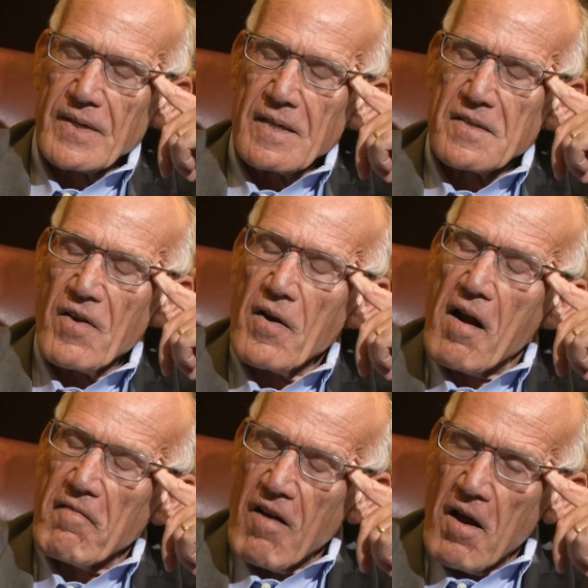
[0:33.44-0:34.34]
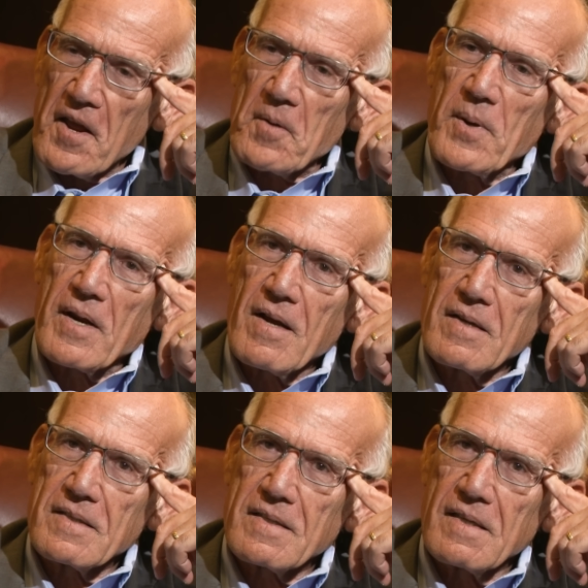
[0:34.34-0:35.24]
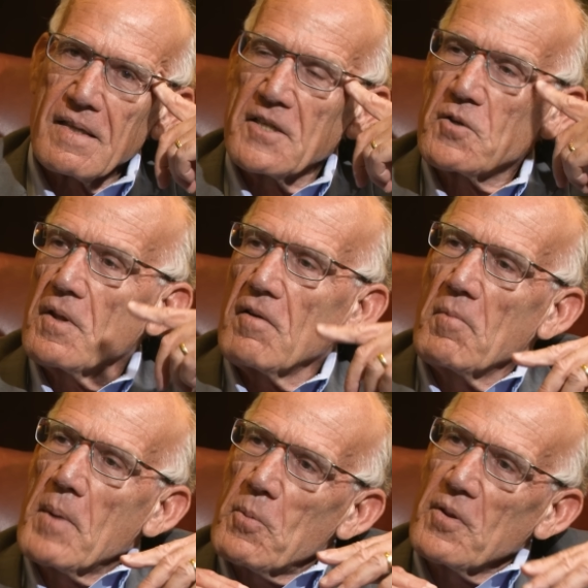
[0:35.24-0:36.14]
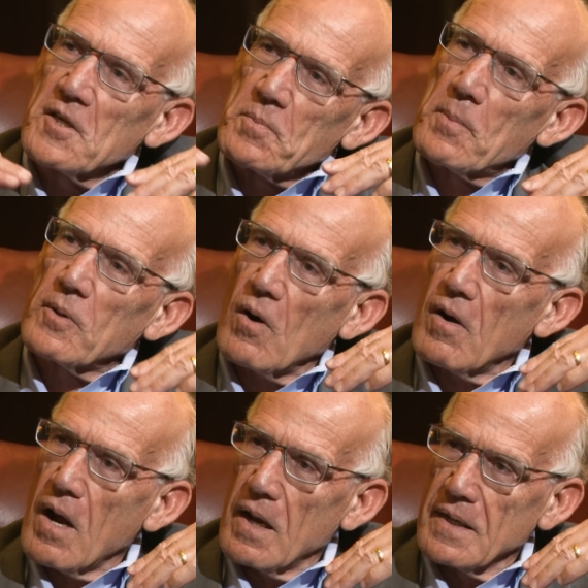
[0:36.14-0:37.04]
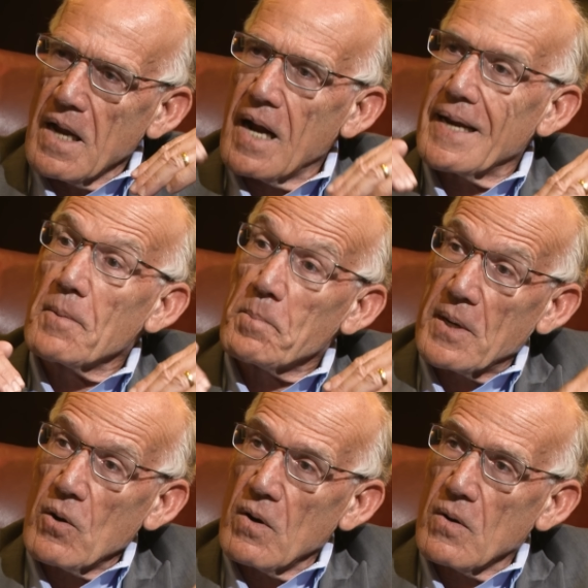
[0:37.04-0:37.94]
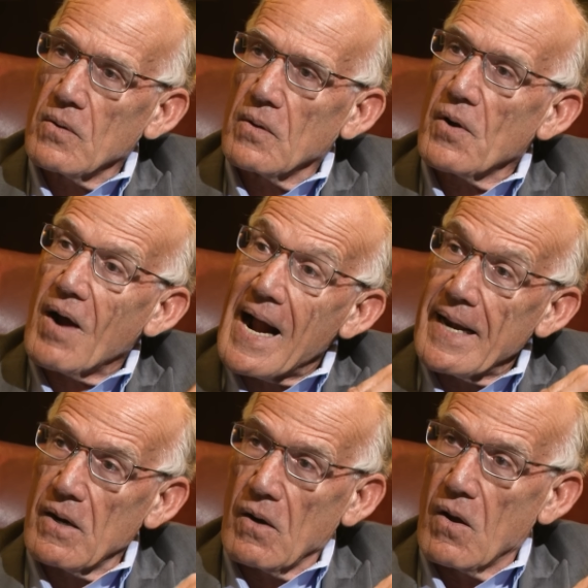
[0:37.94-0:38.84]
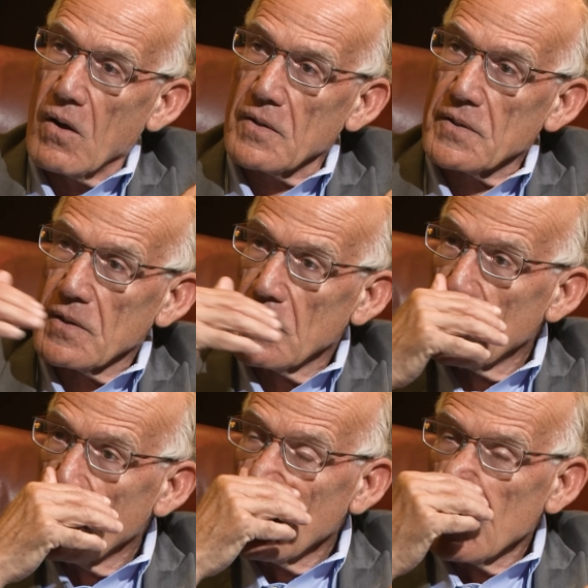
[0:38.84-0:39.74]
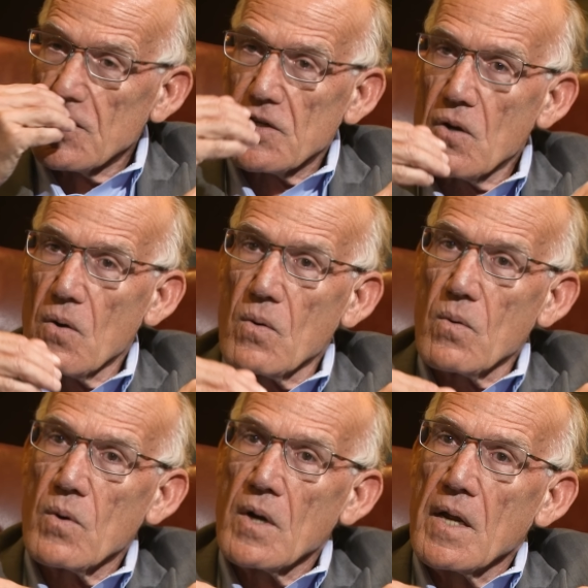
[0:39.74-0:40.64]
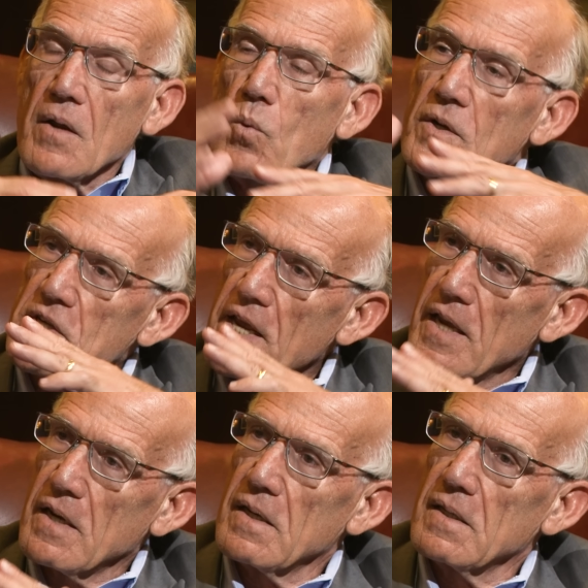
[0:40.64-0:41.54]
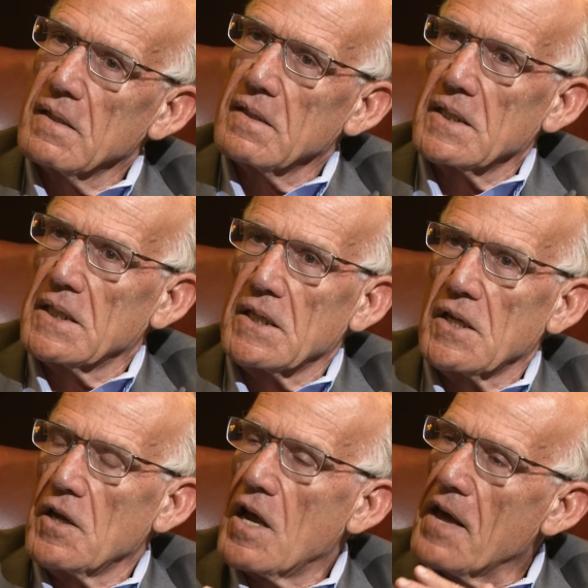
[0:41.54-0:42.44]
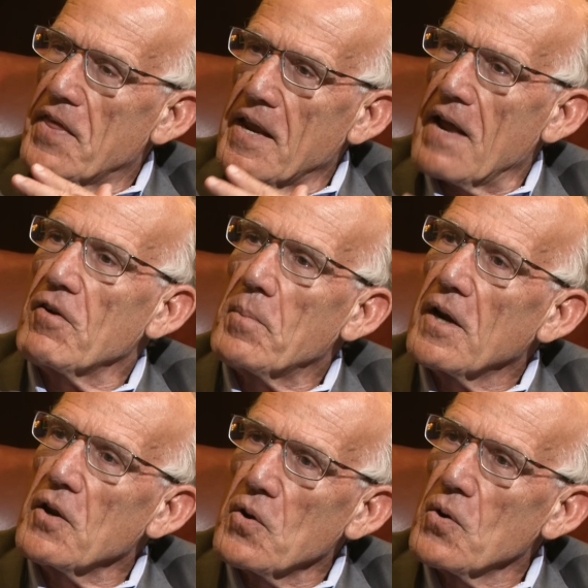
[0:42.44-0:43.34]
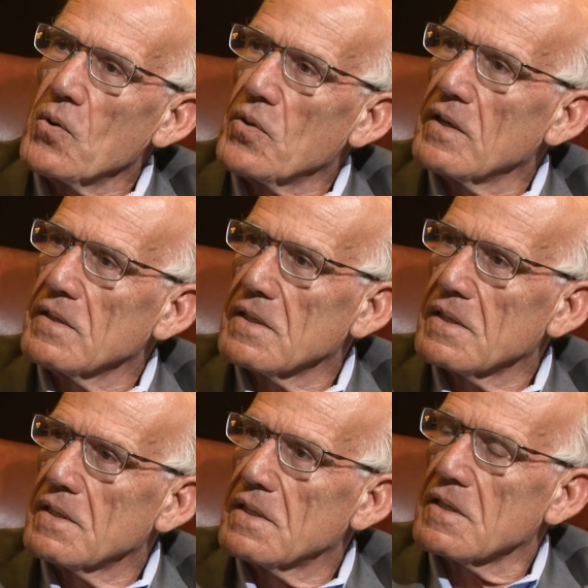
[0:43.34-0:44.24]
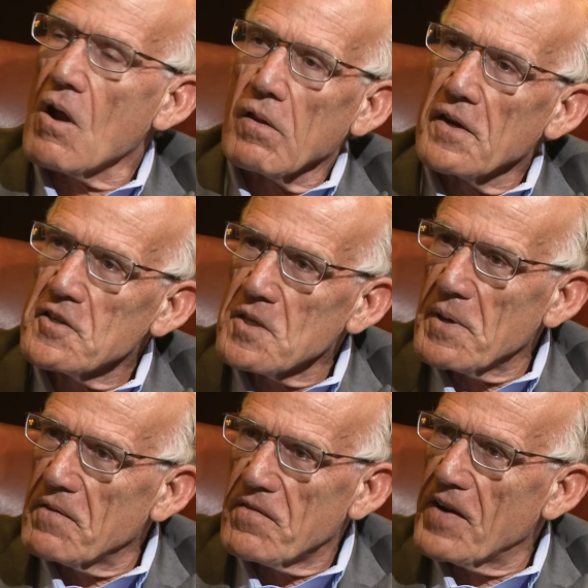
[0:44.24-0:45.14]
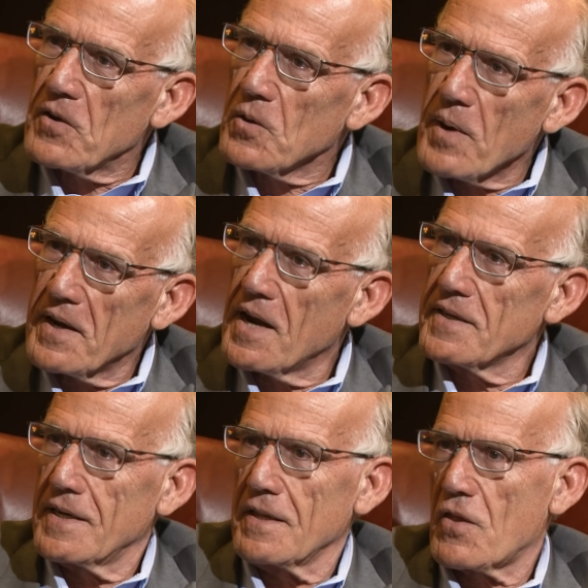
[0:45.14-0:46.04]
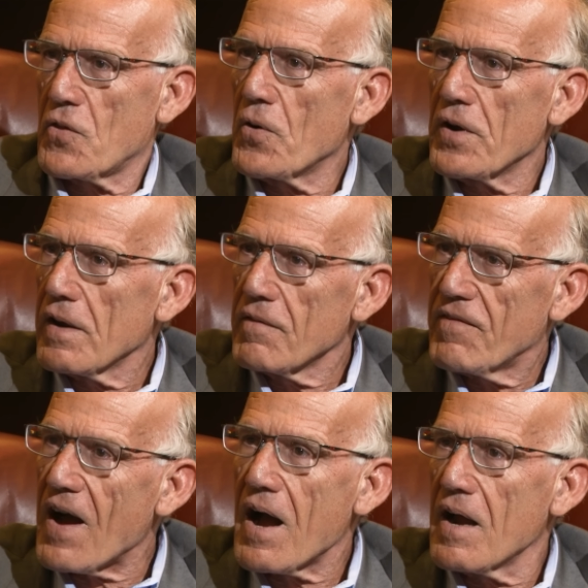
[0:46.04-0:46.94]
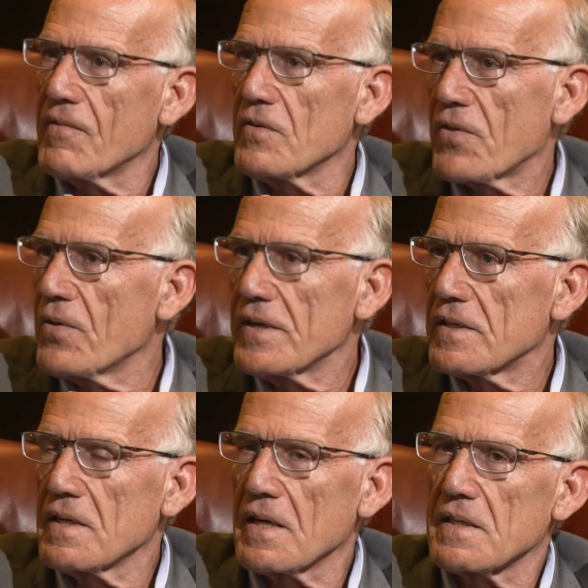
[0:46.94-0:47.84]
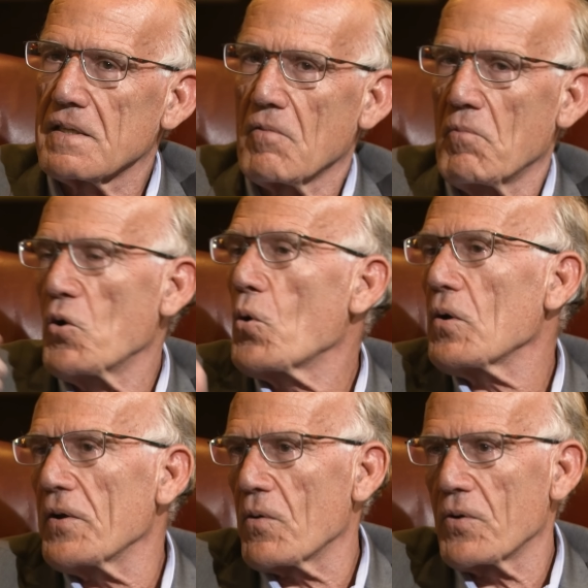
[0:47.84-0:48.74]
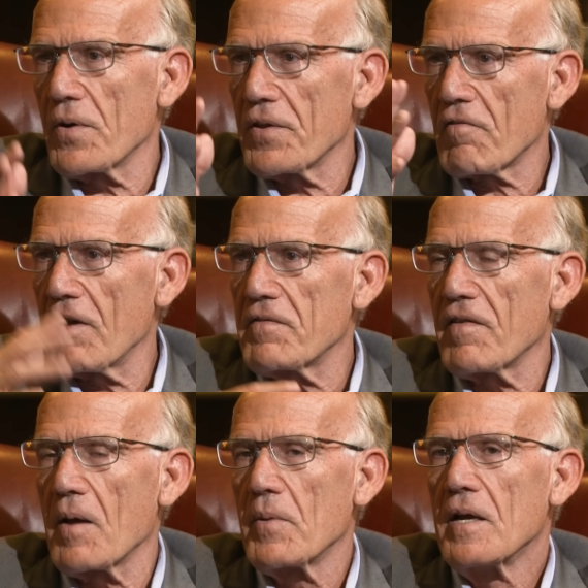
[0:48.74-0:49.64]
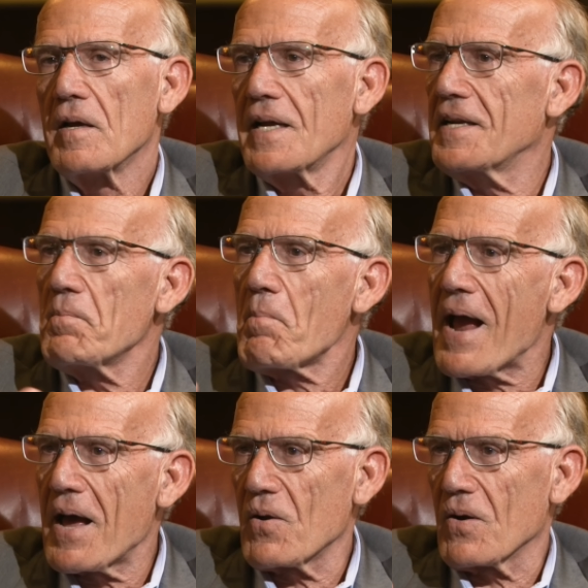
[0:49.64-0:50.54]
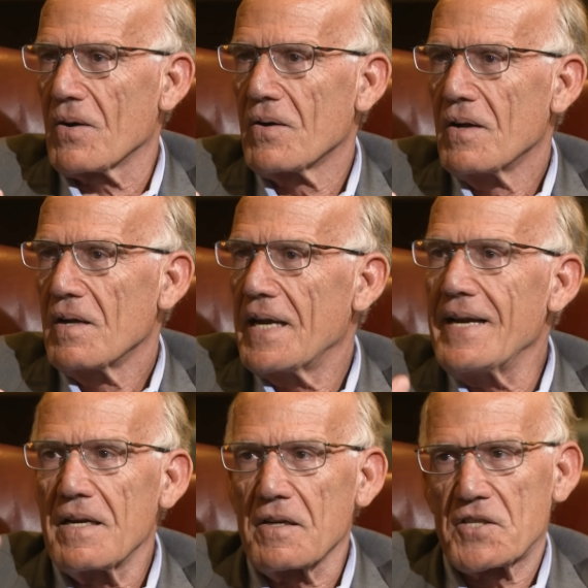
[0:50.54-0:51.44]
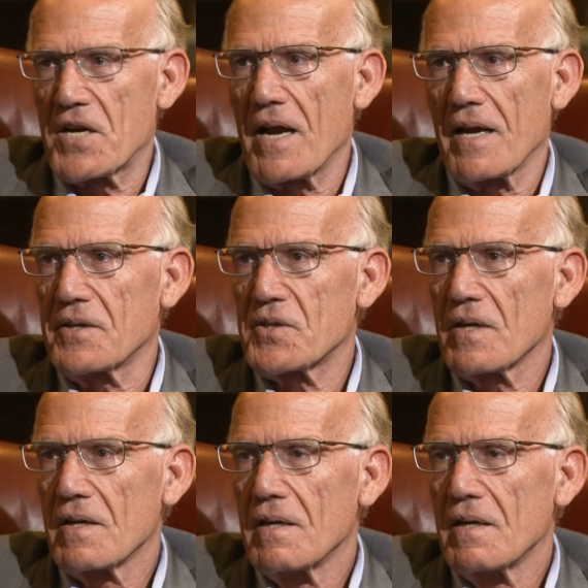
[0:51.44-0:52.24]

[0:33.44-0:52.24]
It's very ironic because these remember these people are not empirical. They're ideologues. So once they get I think everybody knew that Stalinism had failed by 1935 or 36, earlier during the Great Famine. It didn't matter. He didn't change.